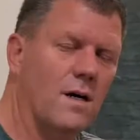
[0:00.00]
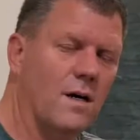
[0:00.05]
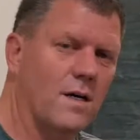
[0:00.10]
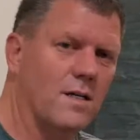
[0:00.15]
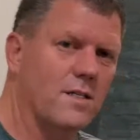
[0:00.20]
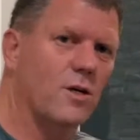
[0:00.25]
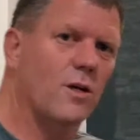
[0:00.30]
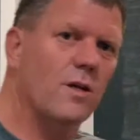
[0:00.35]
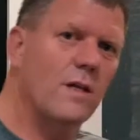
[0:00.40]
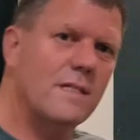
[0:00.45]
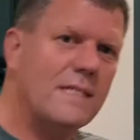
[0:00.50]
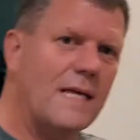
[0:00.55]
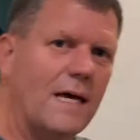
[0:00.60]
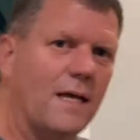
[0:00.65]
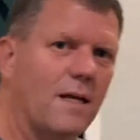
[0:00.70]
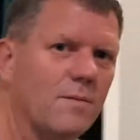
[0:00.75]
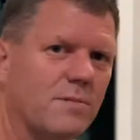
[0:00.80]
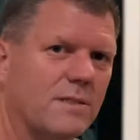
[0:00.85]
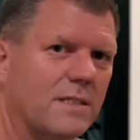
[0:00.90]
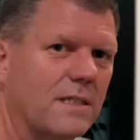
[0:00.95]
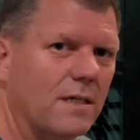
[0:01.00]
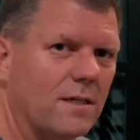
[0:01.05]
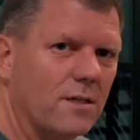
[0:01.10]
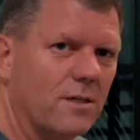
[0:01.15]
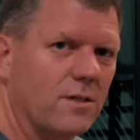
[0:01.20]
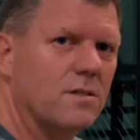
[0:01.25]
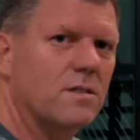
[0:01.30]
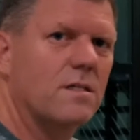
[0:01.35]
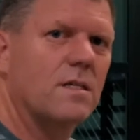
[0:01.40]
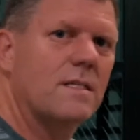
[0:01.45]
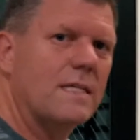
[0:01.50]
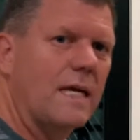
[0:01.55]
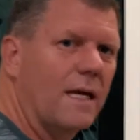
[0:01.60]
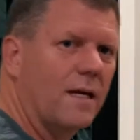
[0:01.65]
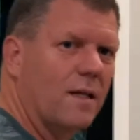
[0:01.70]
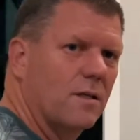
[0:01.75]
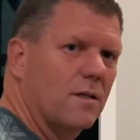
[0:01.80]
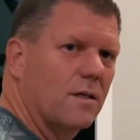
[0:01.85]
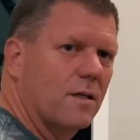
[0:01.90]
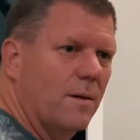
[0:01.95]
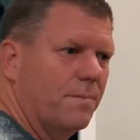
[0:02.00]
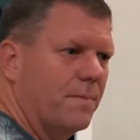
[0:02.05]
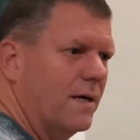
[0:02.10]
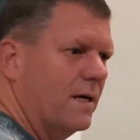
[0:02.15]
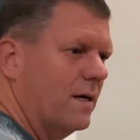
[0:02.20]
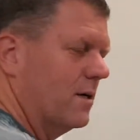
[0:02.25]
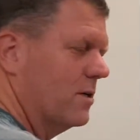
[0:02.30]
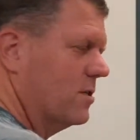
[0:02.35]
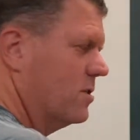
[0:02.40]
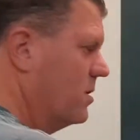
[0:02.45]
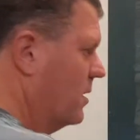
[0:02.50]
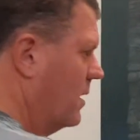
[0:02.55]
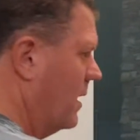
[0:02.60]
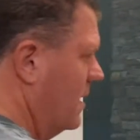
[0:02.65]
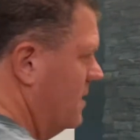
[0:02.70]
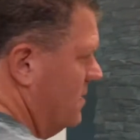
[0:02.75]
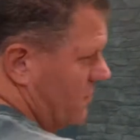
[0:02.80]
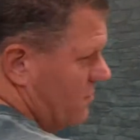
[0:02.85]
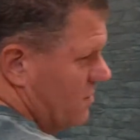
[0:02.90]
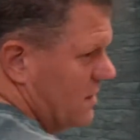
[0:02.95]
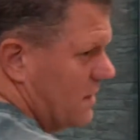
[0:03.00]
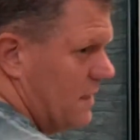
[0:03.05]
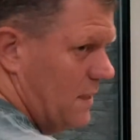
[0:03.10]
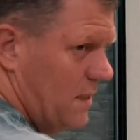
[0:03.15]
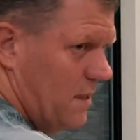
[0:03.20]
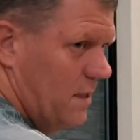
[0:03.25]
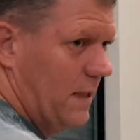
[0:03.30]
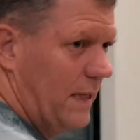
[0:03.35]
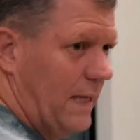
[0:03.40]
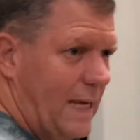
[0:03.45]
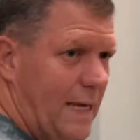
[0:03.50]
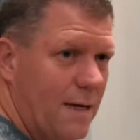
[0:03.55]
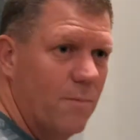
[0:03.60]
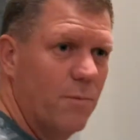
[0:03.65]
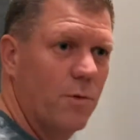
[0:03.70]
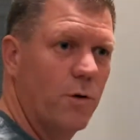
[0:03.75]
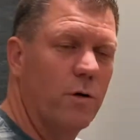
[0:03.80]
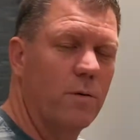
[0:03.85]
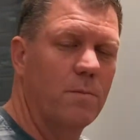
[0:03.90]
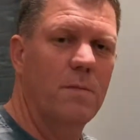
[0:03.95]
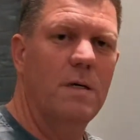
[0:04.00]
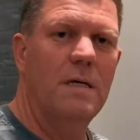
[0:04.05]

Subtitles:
right, so let's head upstairs, take a look up there. So you guys have seen the game room,